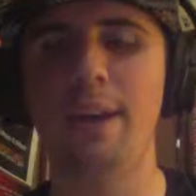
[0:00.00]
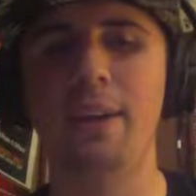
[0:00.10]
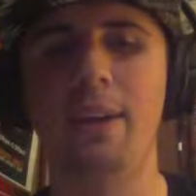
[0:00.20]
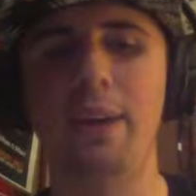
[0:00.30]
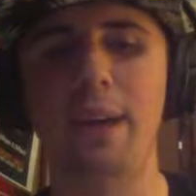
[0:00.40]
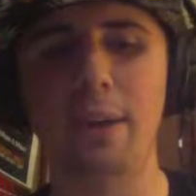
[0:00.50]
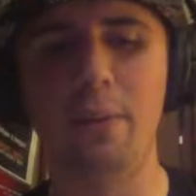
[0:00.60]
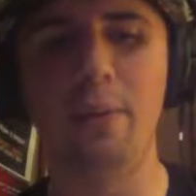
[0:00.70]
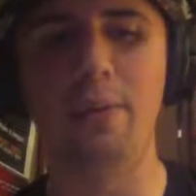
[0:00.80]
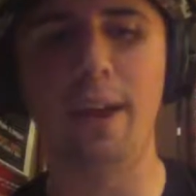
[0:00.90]
He
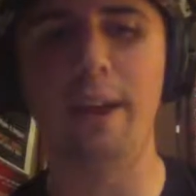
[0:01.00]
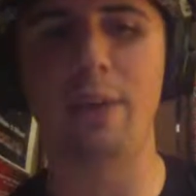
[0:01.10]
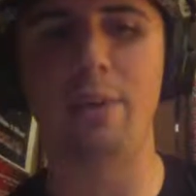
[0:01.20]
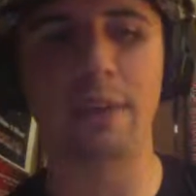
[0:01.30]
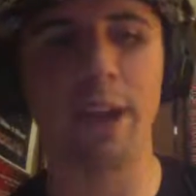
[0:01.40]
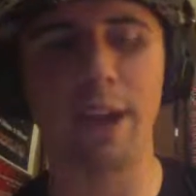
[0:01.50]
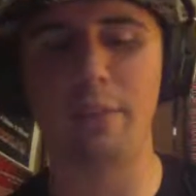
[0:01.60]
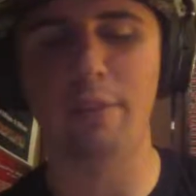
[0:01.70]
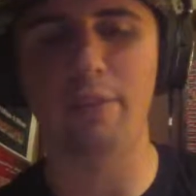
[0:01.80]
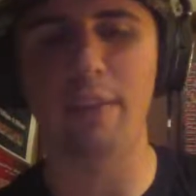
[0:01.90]
was having a
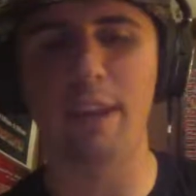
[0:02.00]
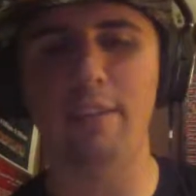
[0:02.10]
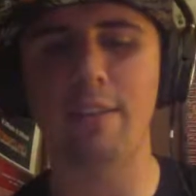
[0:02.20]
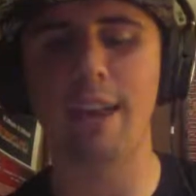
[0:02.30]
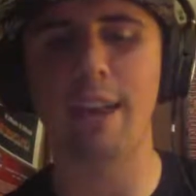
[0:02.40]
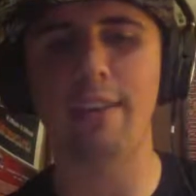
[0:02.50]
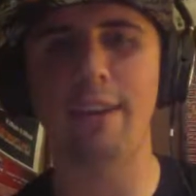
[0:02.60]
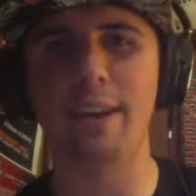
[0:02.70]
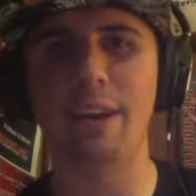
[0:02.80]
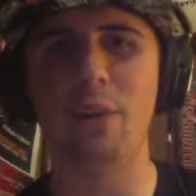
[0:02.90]
hell of a season, and
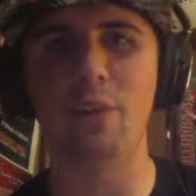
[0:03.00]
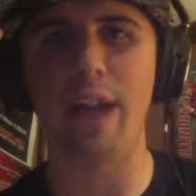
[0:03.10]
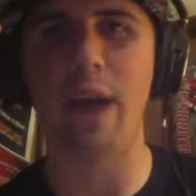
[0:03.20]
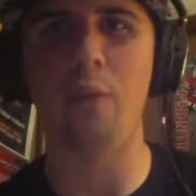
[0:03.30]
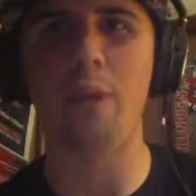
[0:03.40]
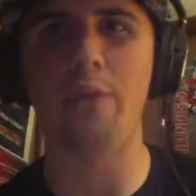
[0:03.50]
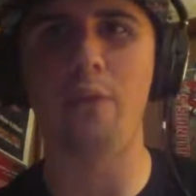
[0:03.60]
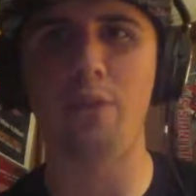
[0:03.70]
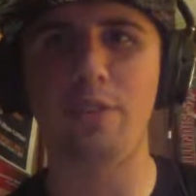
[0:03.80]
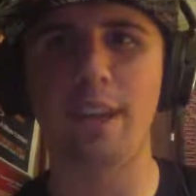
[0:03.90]
he goes down week
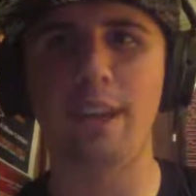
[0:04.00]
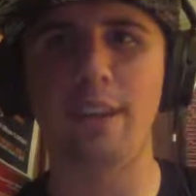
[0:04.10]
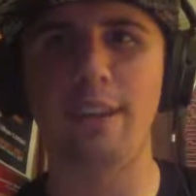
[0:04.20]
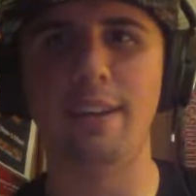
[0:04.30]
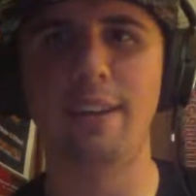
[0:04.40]
14